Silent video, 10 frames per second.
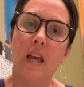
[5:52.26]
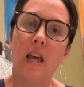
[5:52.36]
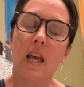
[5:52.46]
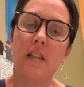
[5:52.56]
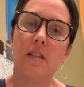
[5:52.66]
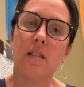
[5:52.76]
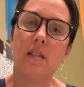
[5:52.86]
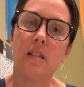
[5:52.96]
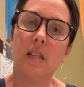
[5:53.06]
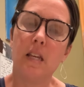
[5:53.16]
and
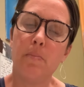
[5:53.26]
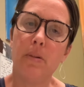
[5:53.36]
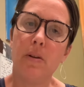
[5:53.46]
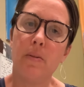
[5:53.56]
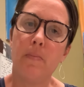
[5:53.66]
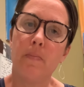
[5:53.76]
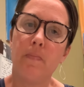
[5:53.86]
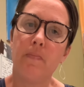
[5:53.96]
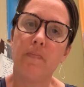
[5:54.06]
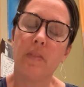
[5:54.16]
sleep
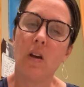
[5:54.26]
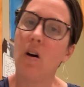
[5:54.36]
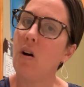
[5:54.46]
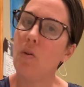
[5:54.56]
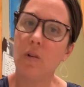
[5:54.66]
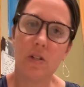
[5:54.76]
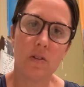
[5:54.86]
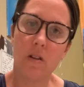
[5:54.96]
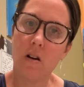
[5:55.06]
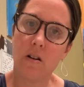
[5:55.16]
all winter
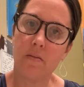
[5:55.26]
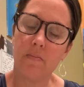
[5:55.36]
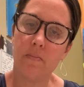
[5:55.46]
long